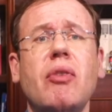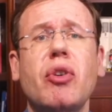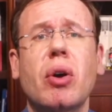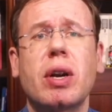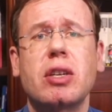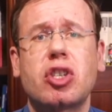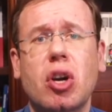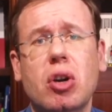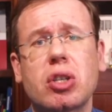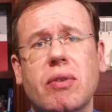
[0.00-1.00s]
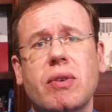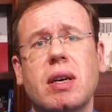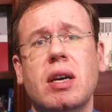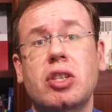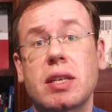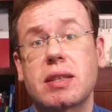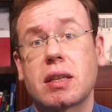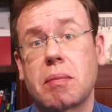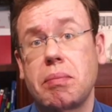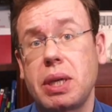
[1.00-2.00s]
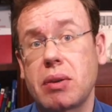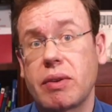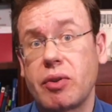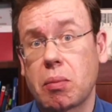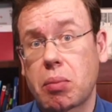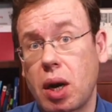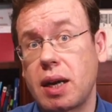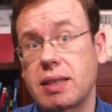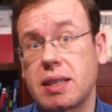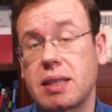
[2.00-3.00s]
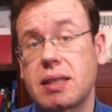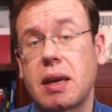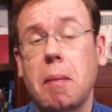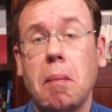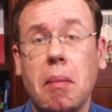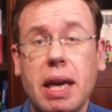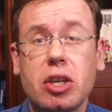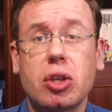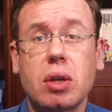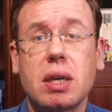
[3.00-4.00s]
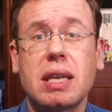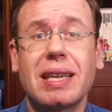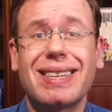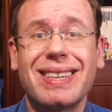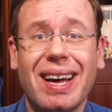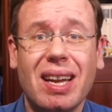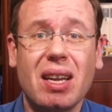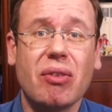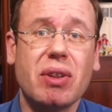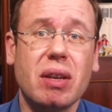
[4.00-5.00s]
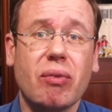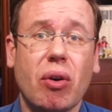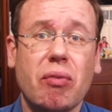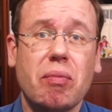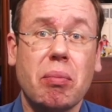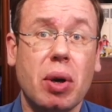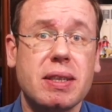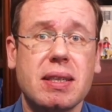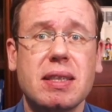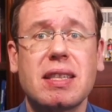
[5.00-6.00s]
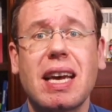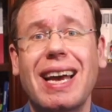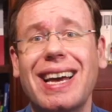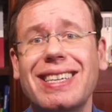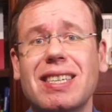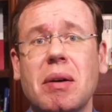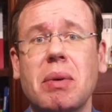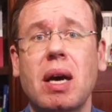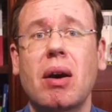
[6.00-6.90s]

If you are in charge of adjusting a peer review process, make sure that none of the involved persons ends up